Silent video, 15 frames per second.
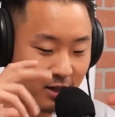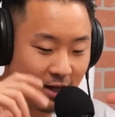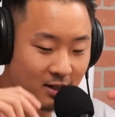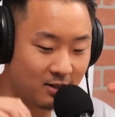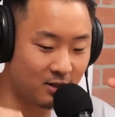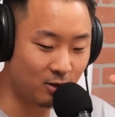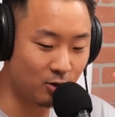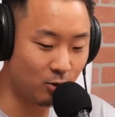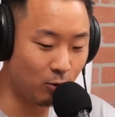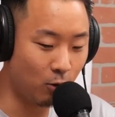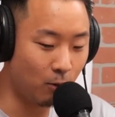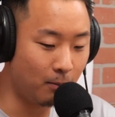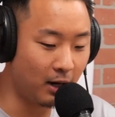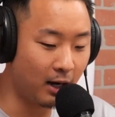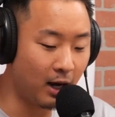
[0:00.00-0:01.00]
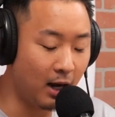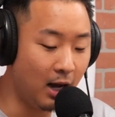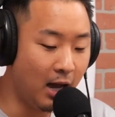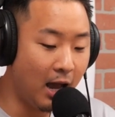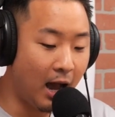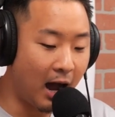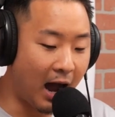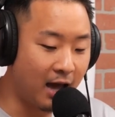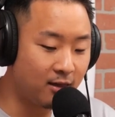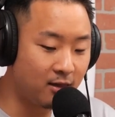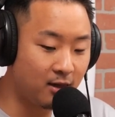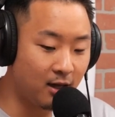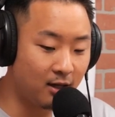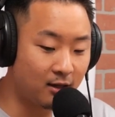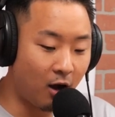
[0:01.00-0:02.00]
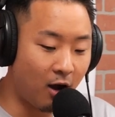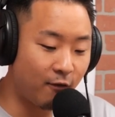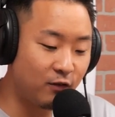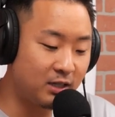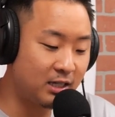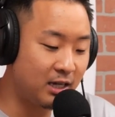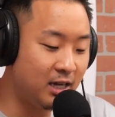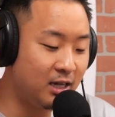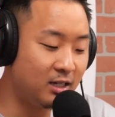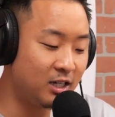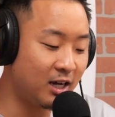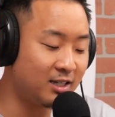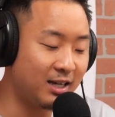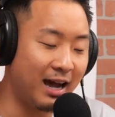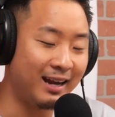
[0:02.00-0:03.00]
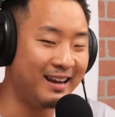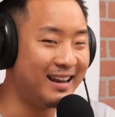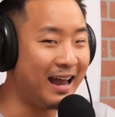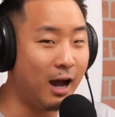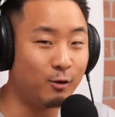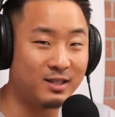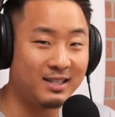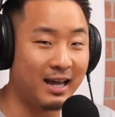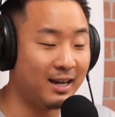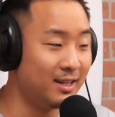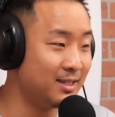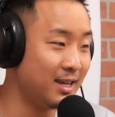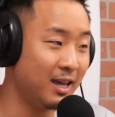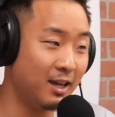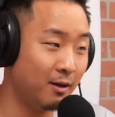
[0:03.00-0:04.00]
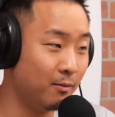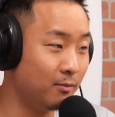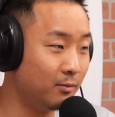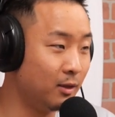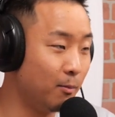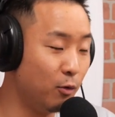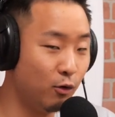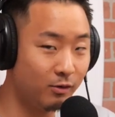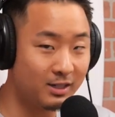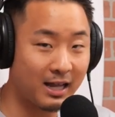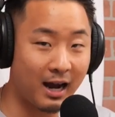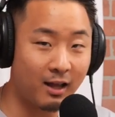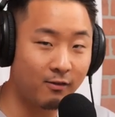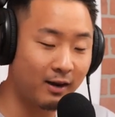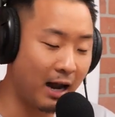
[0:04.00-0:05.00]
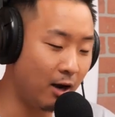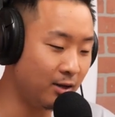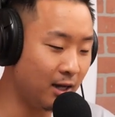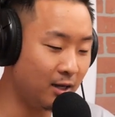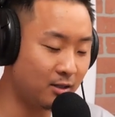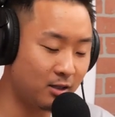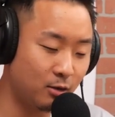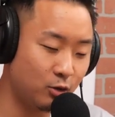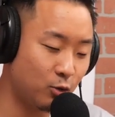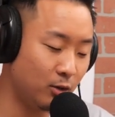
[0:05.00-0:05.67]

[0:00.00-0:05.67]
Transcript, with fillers: Yang is the guru. But uh, I think obviously he just got announced that it's him. The movie's not even out yet until